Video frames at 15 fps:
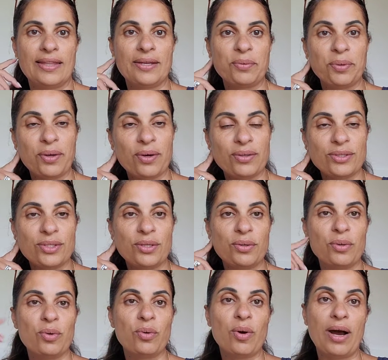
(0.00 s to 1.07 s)
were
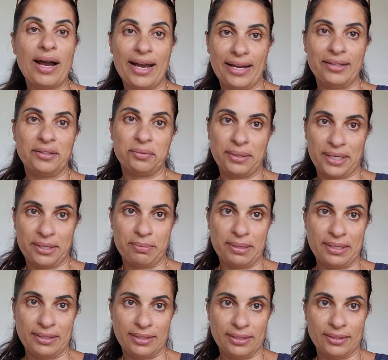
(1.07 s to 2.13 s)
also highly
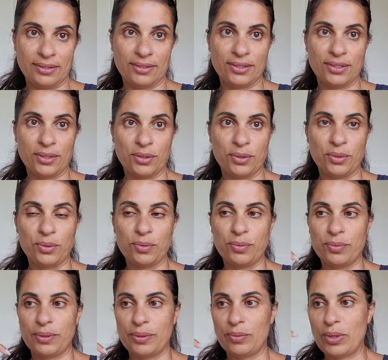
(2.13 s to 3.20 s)
recommended.
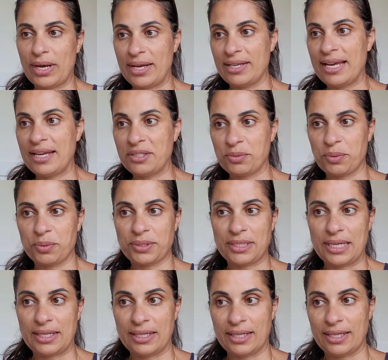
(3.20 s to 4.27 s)
So as we were
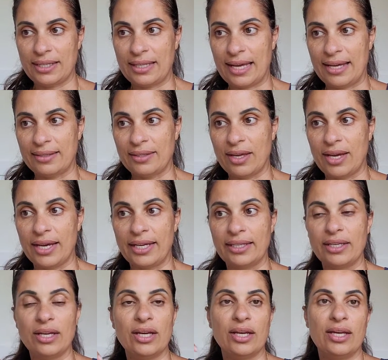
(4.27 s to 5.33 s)
standing in that
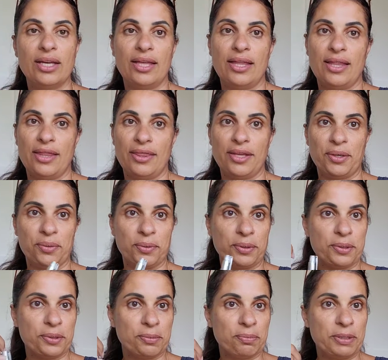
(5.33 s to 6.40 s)
line, there
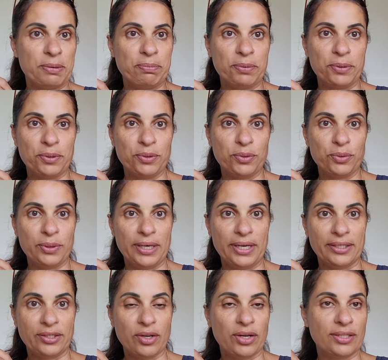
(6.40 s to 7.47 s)
were people who
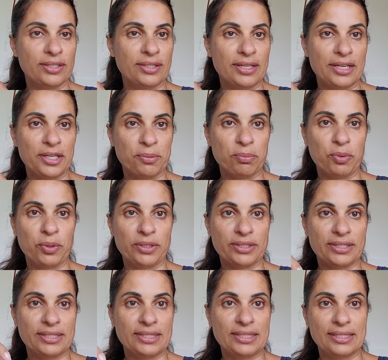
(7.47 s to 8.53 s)
had gone to the
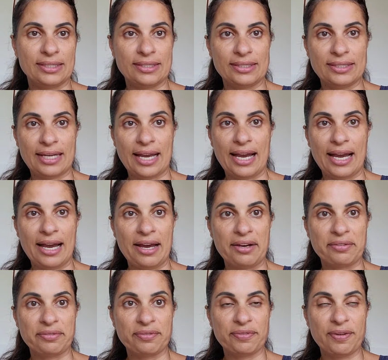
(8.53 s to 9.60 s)
airports,
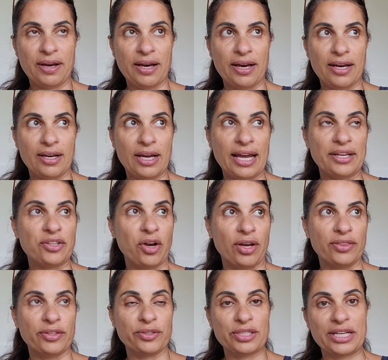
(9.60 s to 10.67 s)
had
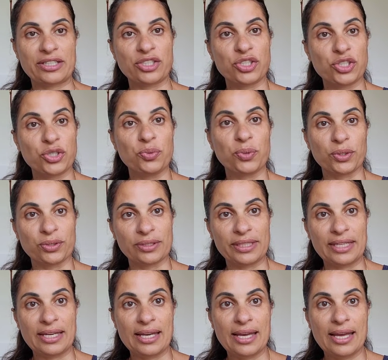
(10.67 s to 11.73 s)
gotten their tests too
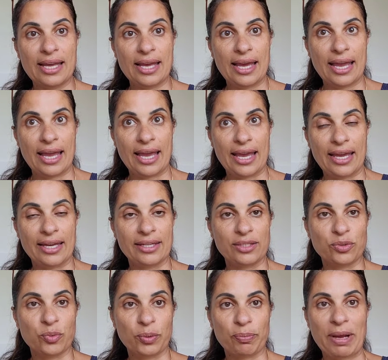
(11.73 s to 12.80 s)
early
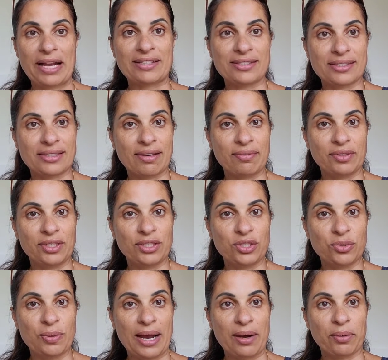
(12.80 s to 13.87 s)
and were past the
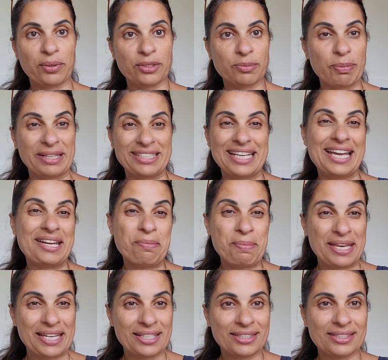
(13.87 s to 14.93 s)
72 hours by 10
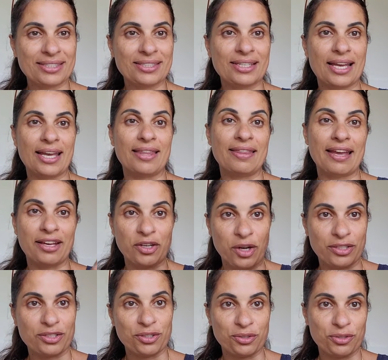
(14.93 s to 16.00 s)
minutes, and they had
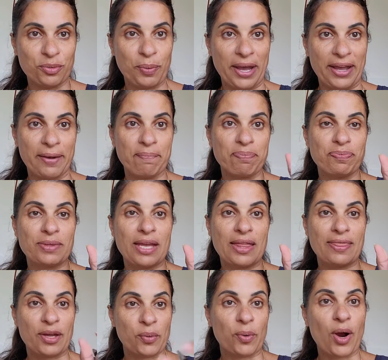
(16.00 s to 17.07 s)
got turned away.
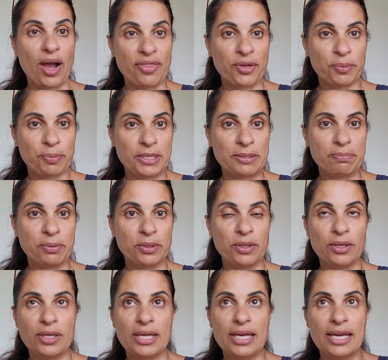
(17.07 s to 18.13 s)
There were other
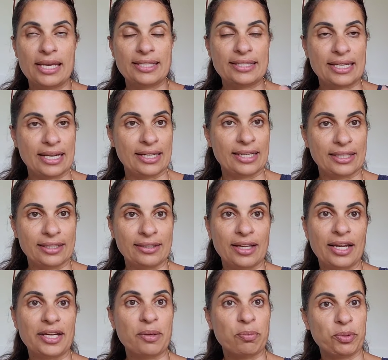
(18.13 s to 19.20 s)
people standing in the
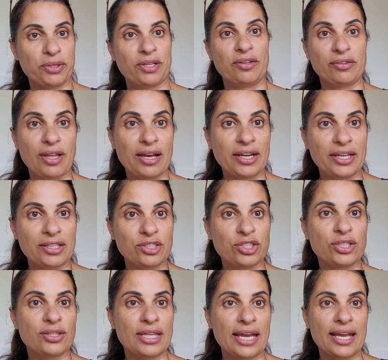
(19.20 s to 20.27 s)
lineup with their
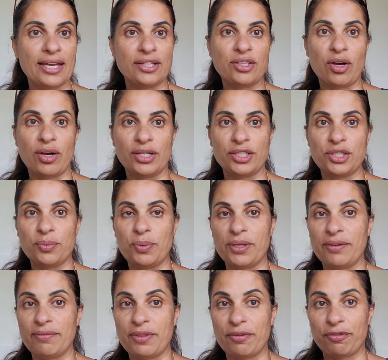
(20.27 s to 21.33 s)
luggage. They had gone to
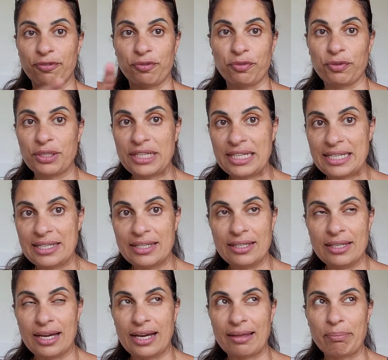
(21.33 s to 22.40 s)
one of the
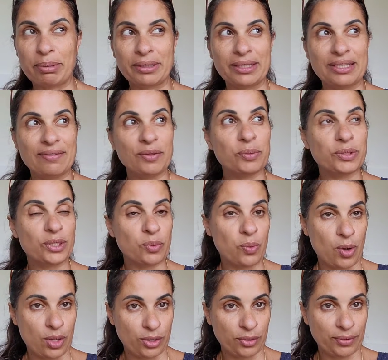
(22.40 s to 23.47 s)
free, I believe it was a
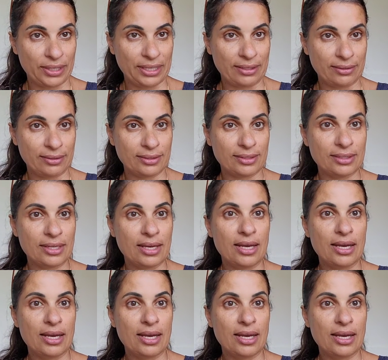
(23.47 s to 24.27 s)
Walgreens,